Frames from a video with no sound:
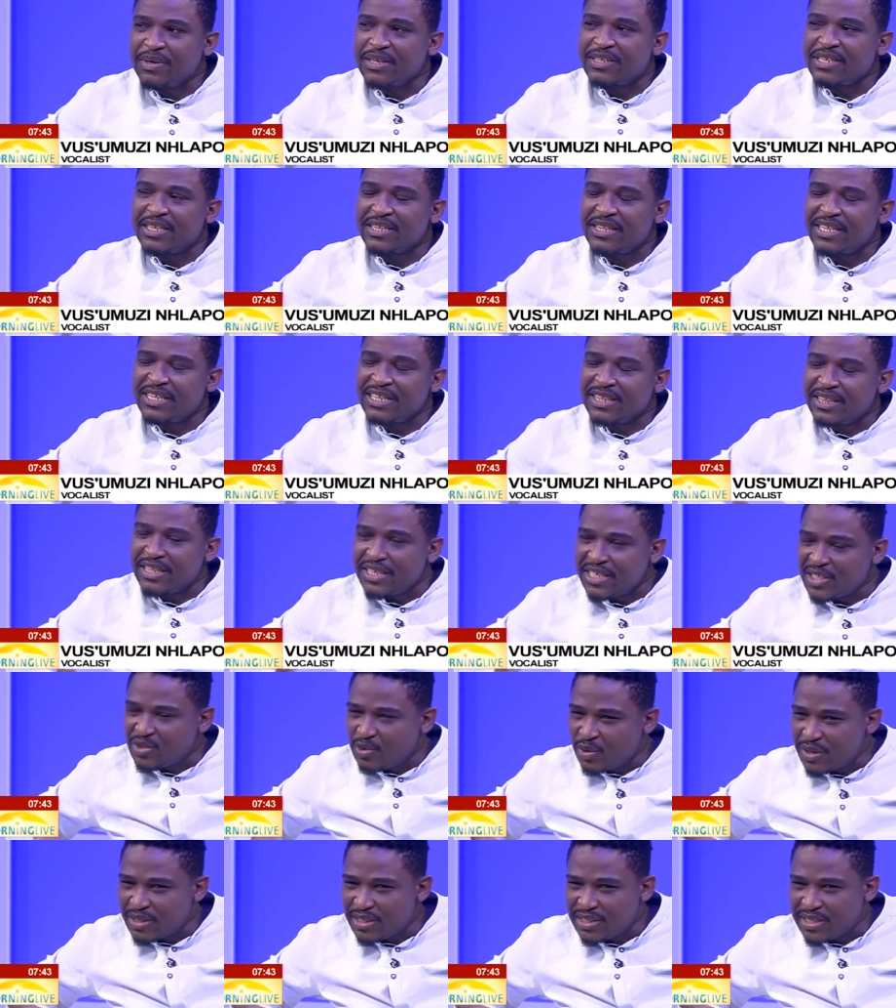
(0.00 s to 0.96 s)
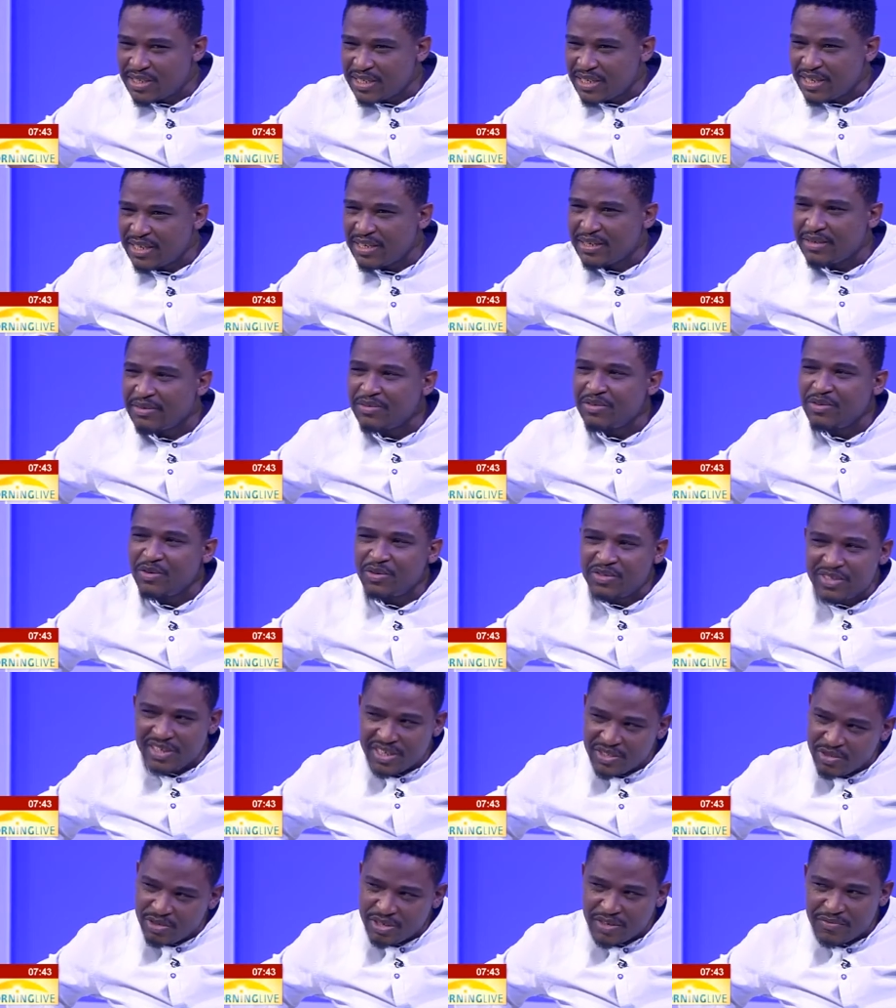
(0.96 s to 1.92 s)
But I think this was a
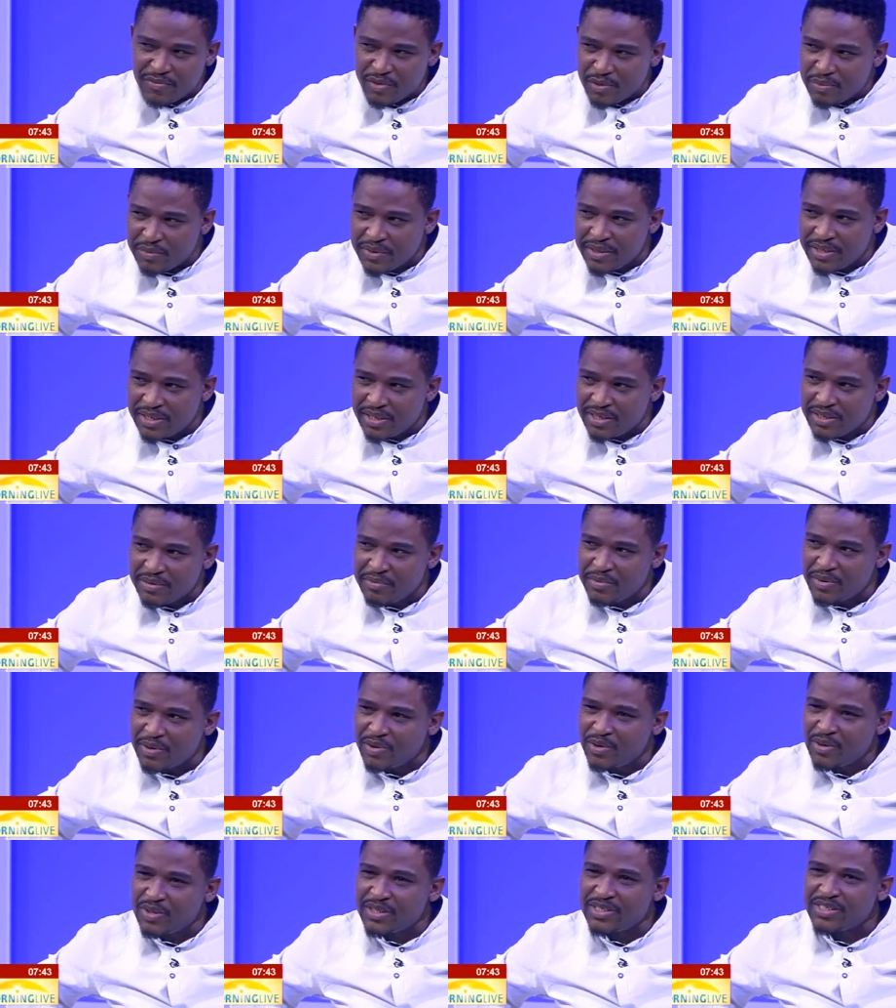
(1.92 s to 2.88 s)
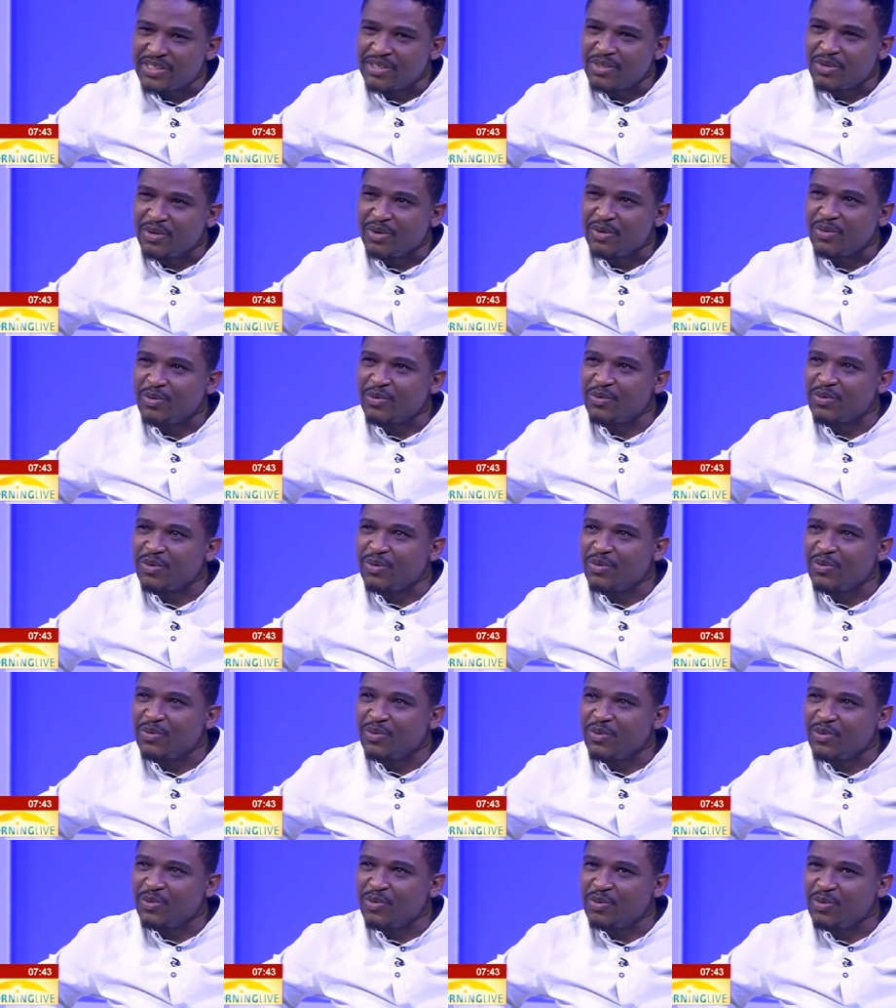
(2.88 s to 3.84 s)
new territory for me because you know
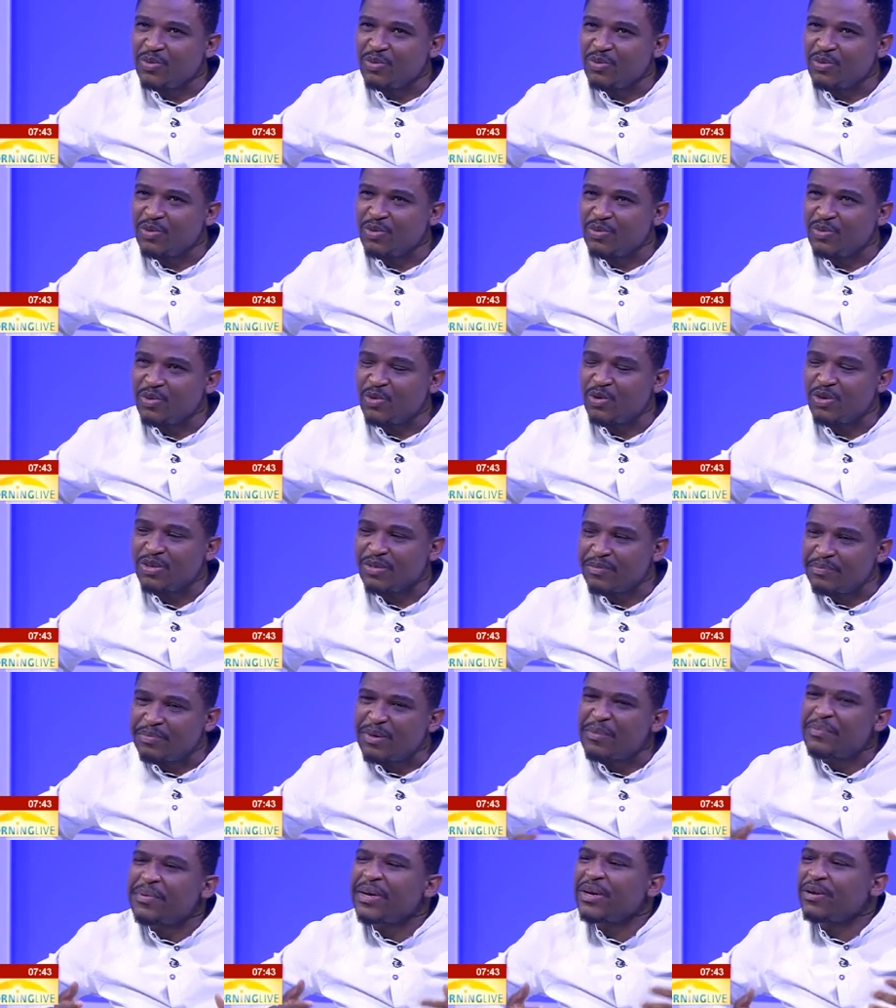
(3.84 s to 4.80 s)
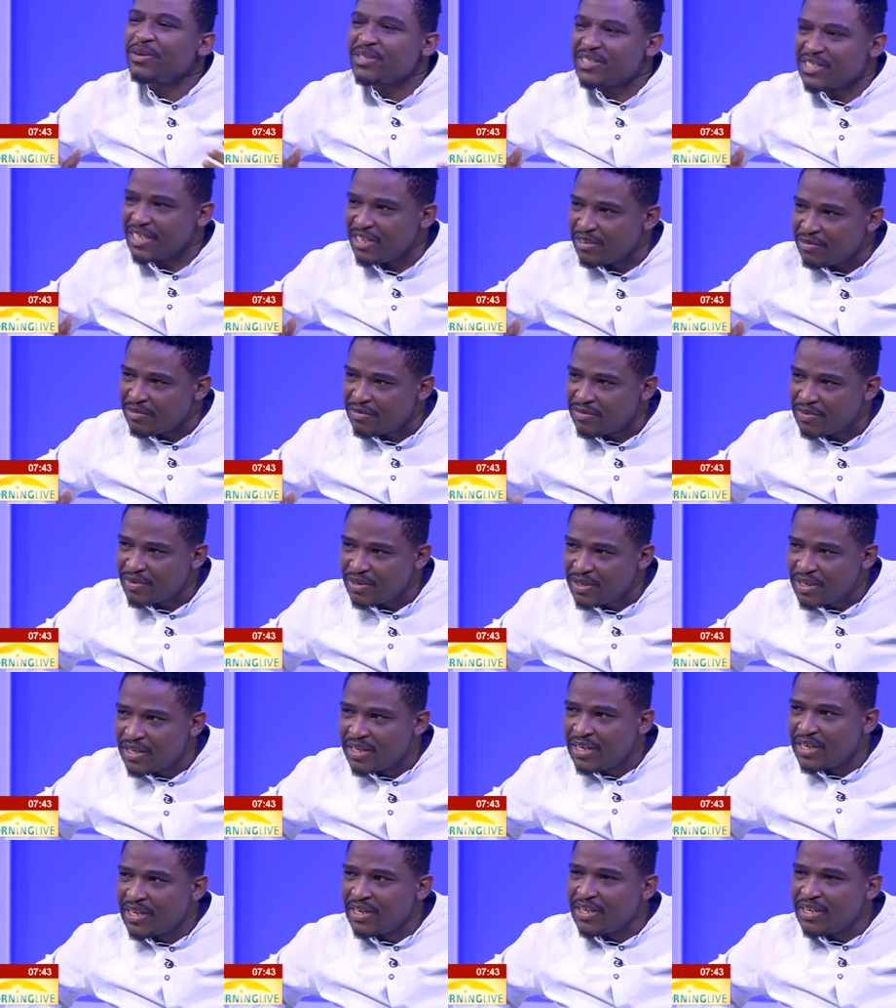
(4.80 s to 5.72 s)
you, you, you, you couldn't prepare yourself.